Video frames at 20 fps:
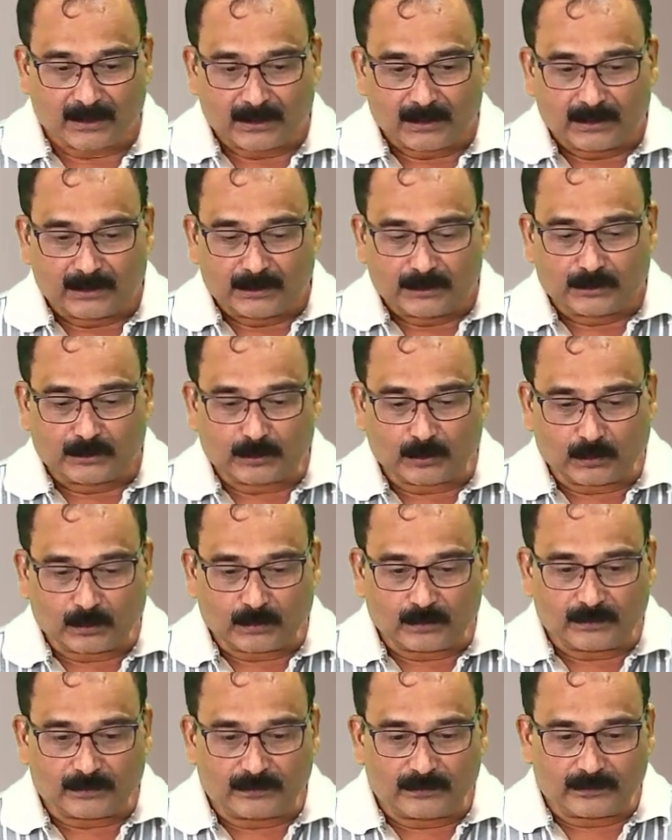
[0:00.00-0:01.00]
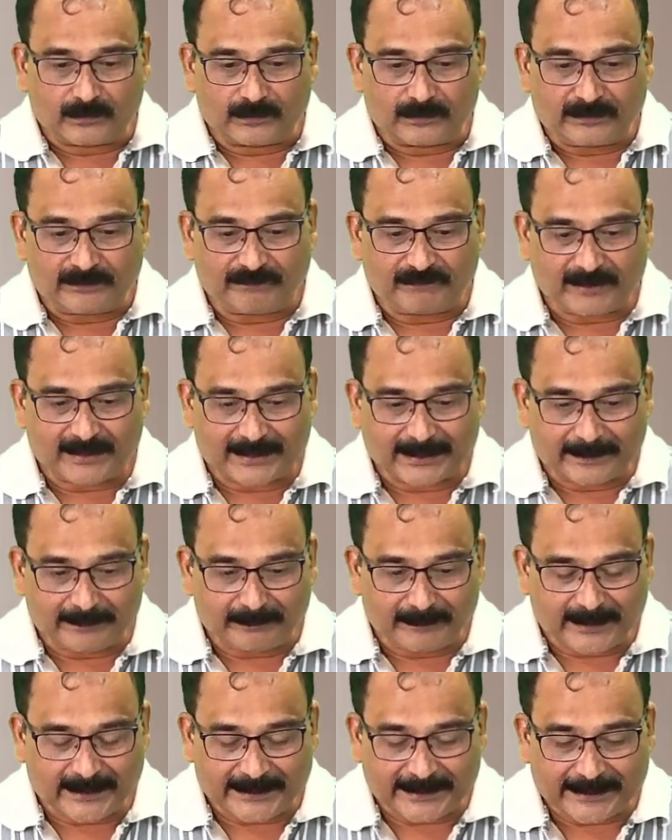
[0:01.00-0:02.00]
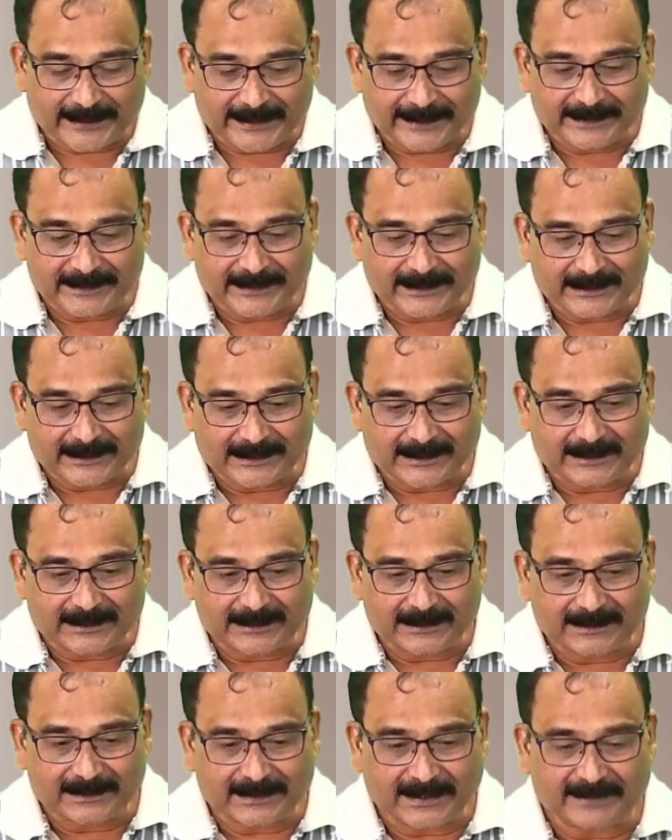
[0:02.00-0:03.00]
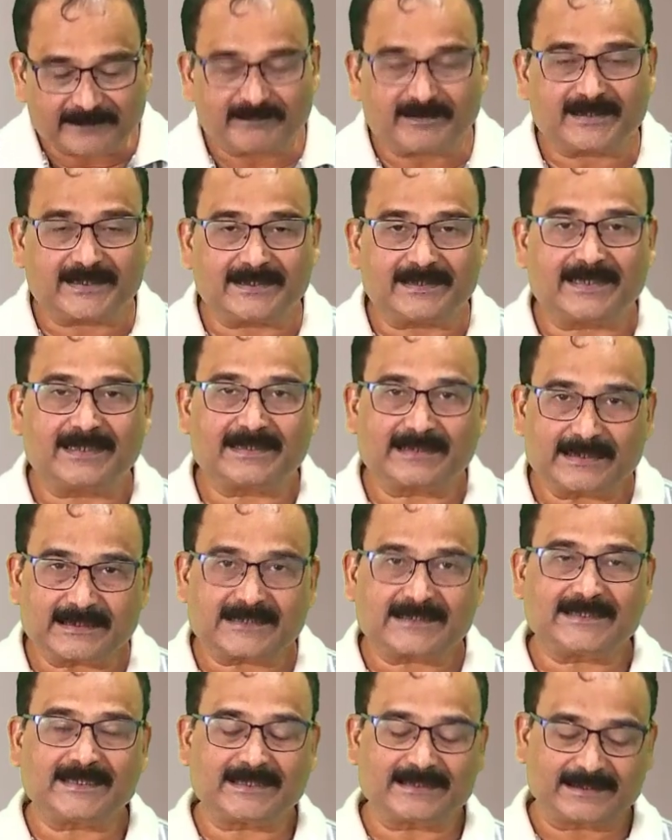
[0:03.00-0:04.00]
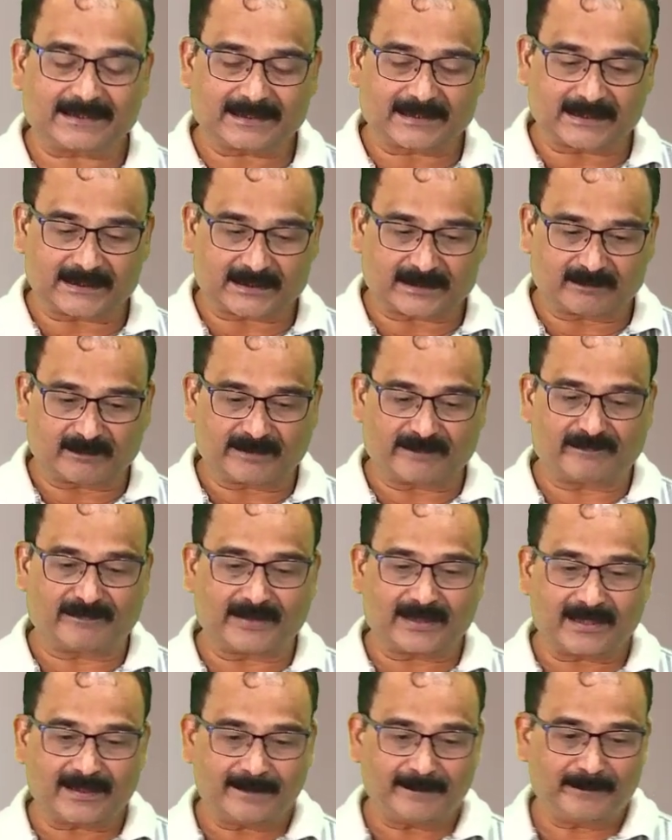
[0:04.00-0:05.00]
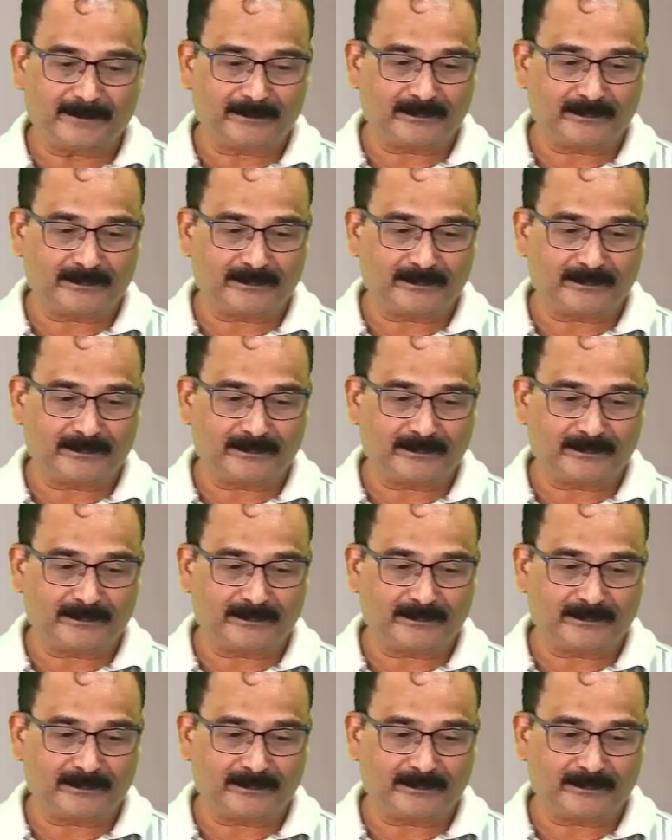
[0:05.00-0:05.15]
So if we can maintain this and we can understand the customer well,